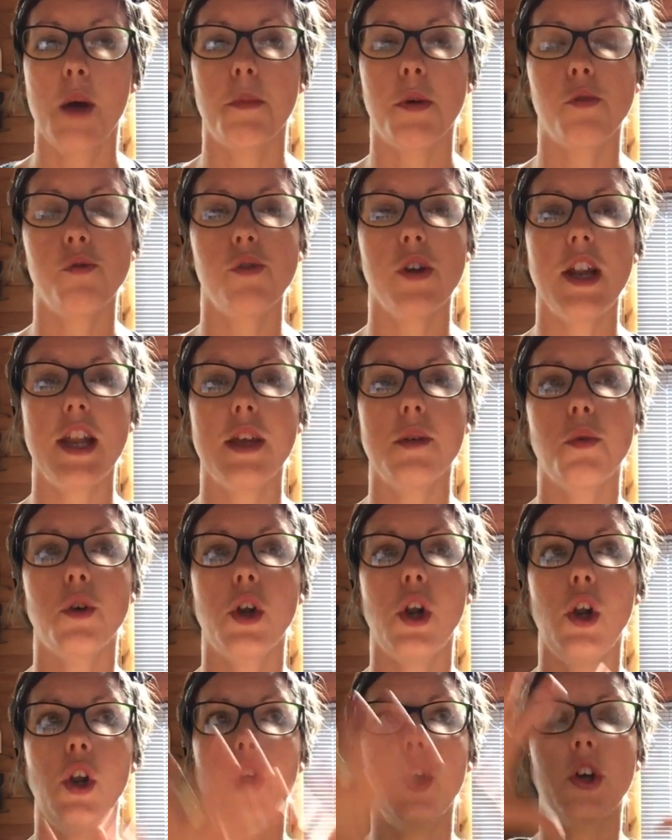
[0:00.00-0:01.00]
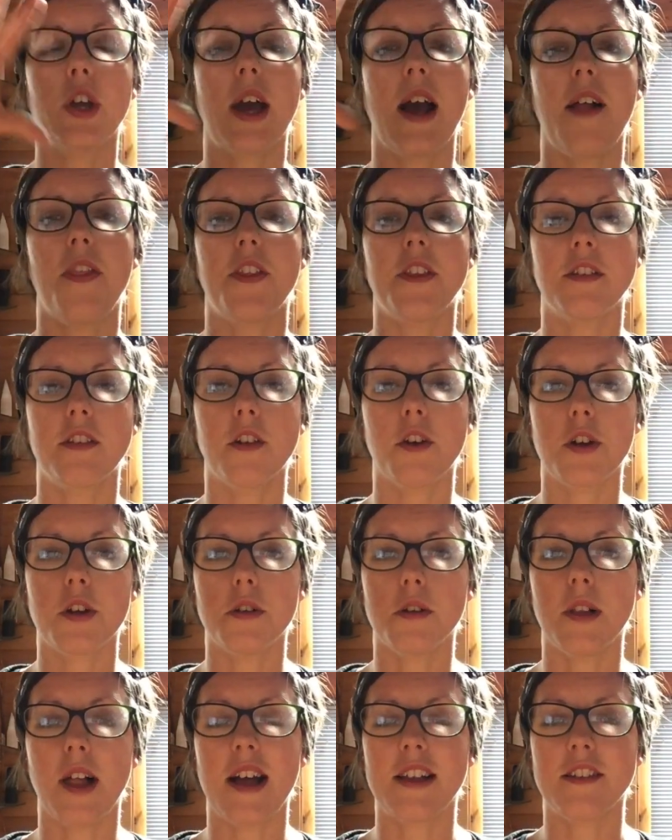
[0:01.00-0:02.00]
But really you want to look at the
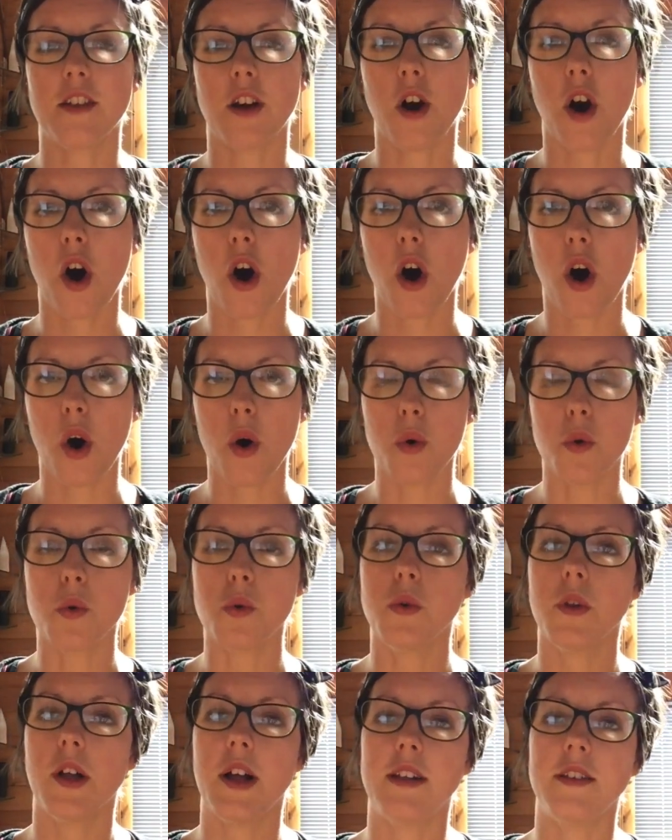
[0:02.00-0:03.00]
cycle as a whole